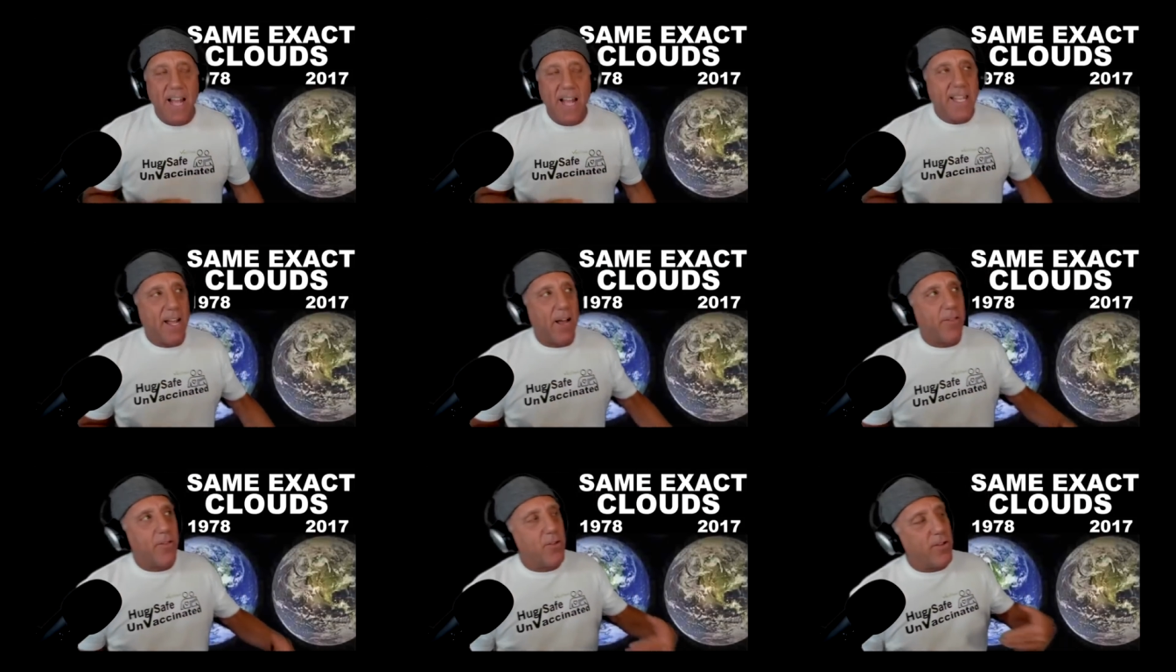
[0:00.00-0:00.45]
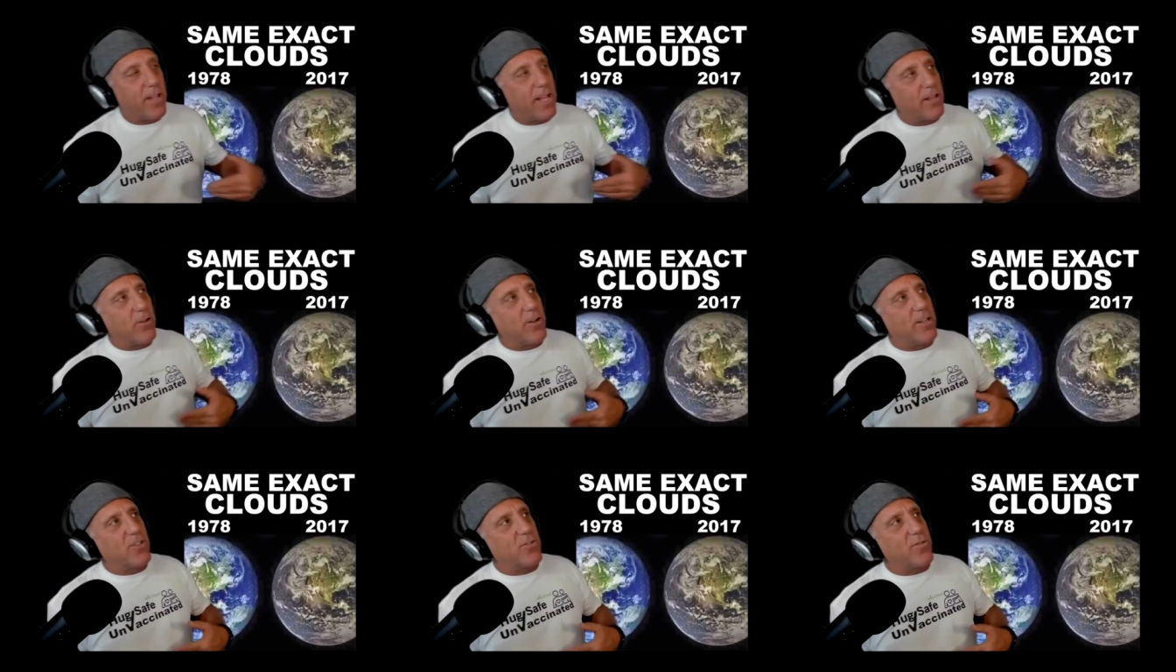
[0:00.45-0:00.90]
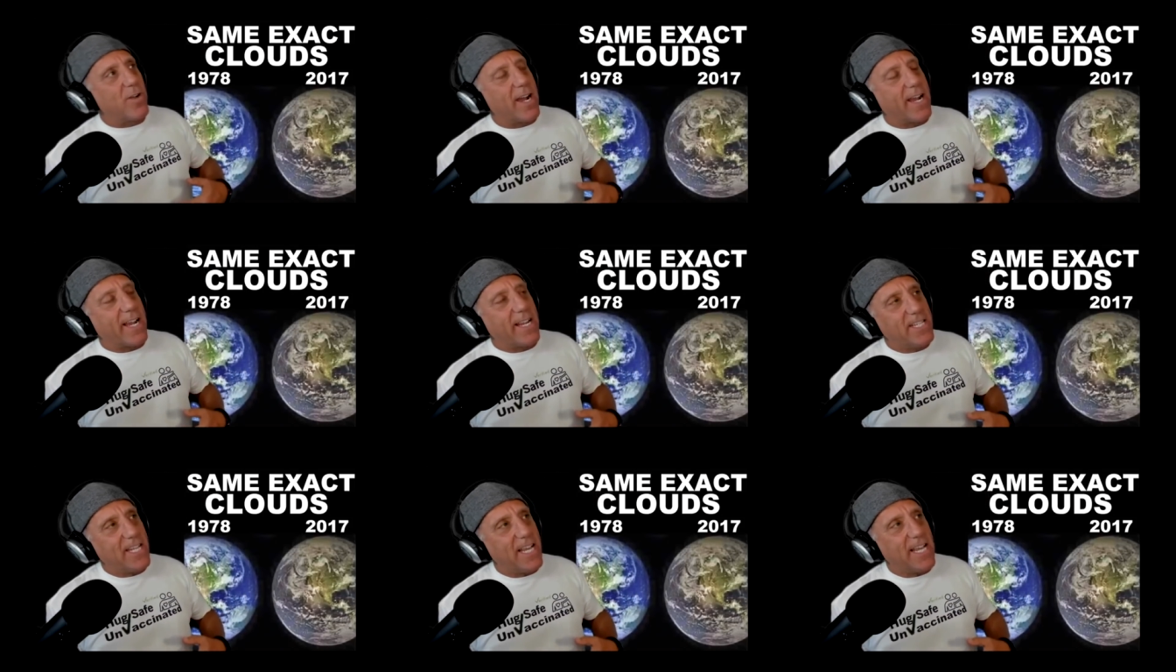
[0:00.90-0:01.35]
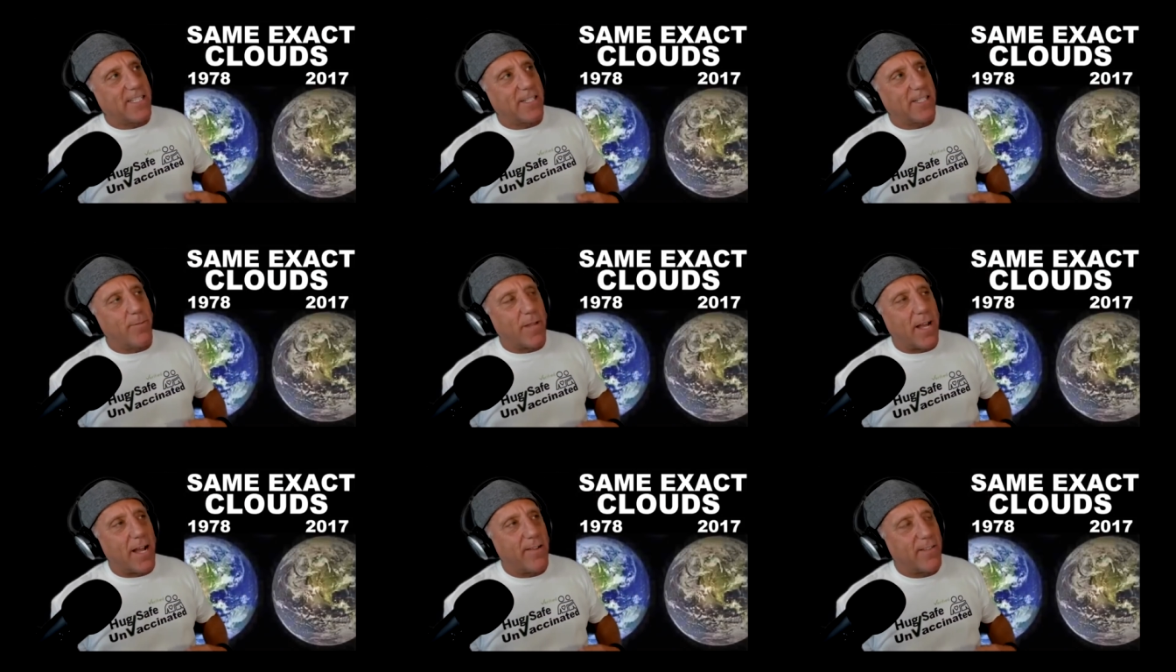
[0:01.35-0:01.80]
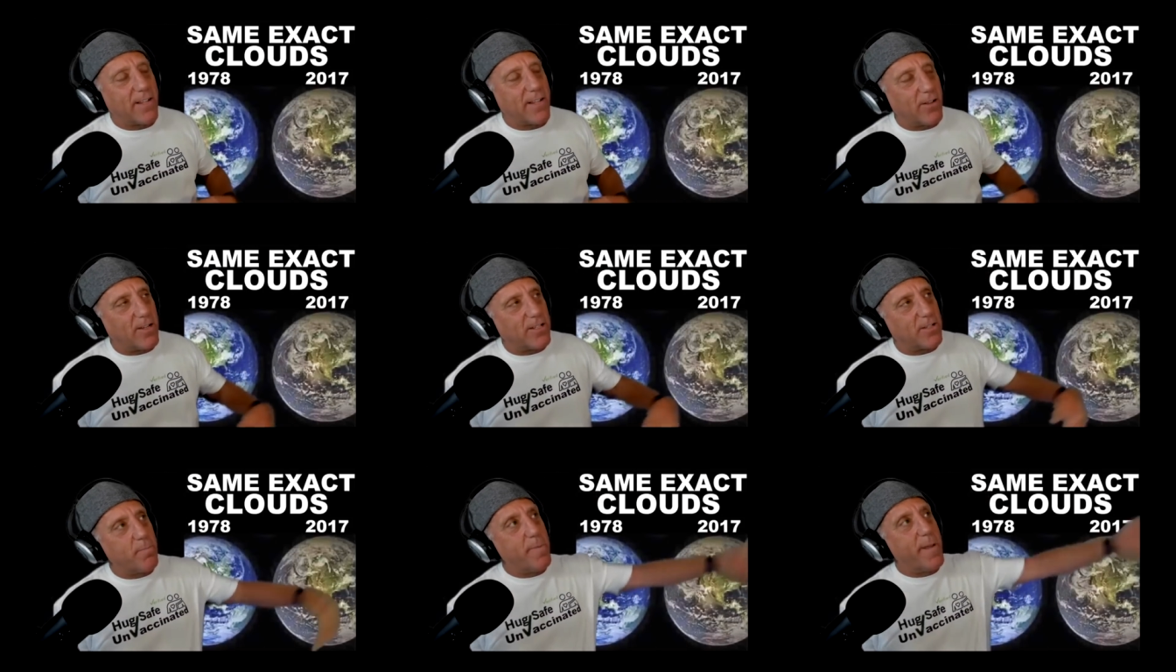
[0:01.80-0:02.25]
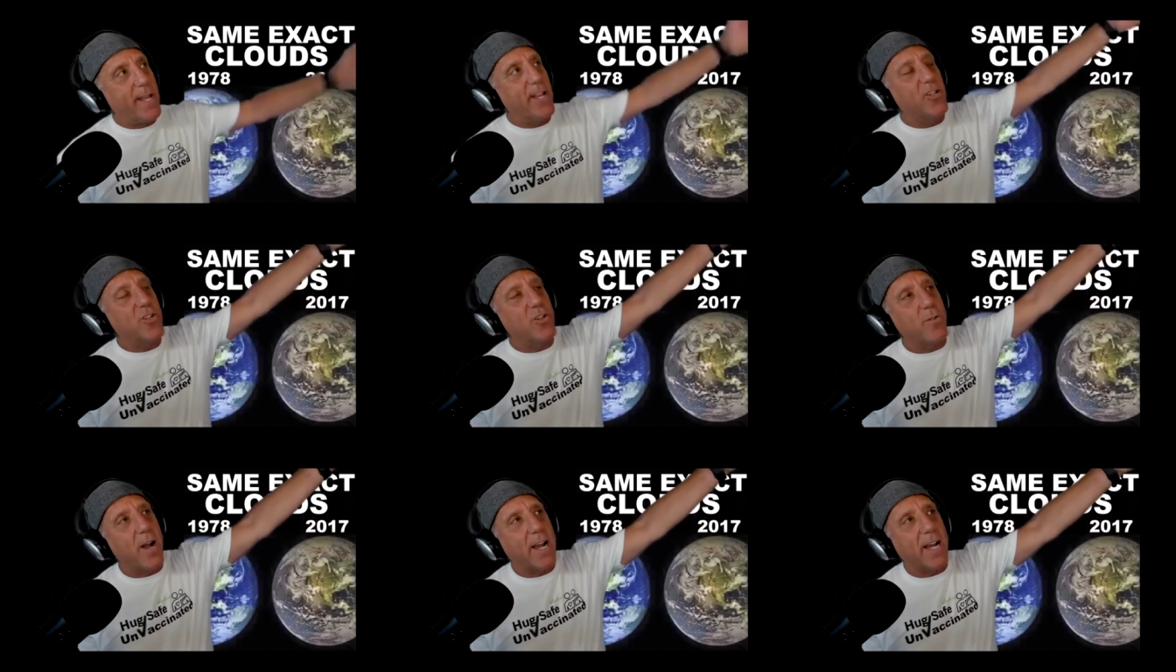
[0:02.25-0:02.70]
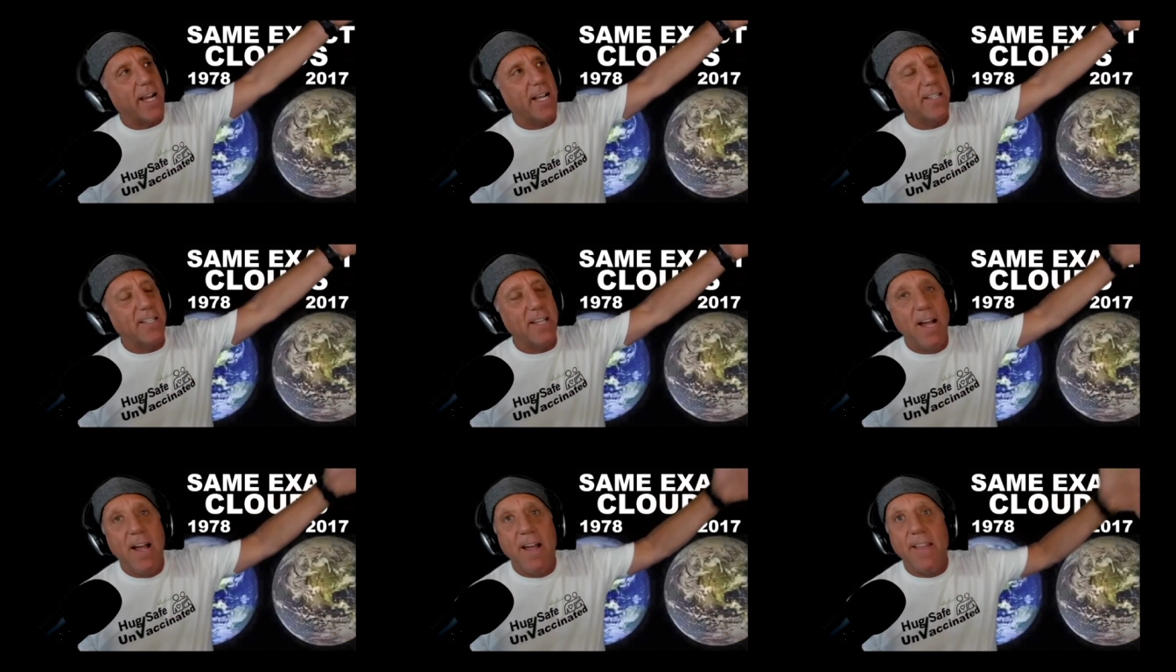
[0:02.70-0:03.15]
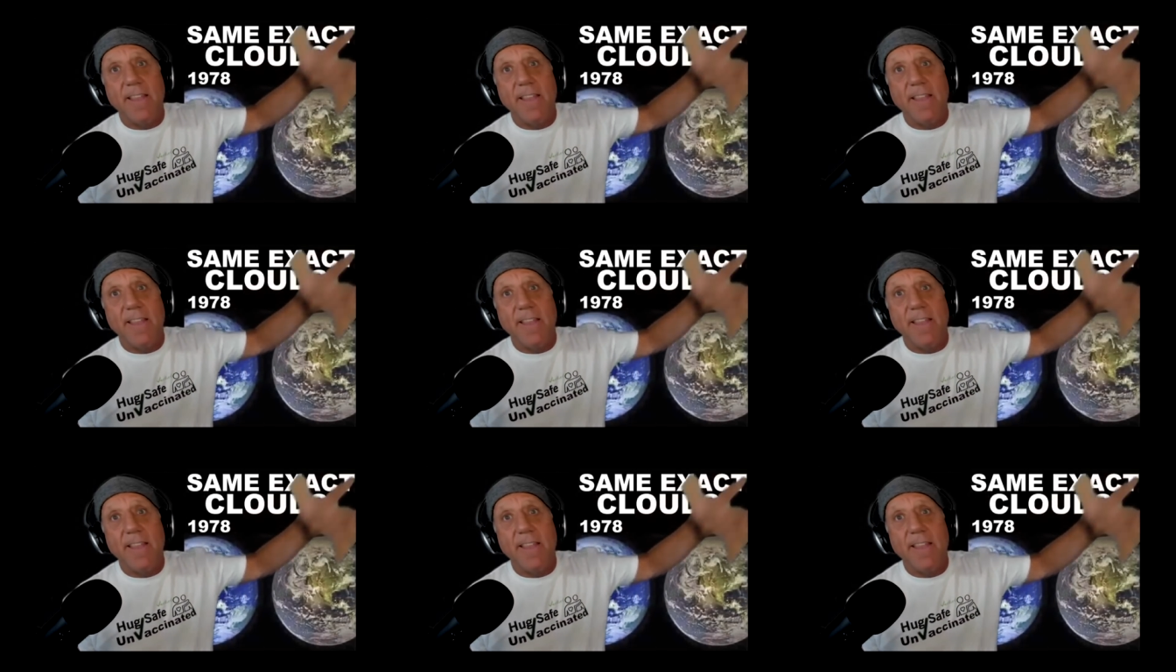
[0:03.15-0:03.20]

Now, do they launch rockets? Yeah, sometimes they launch miniature rockets.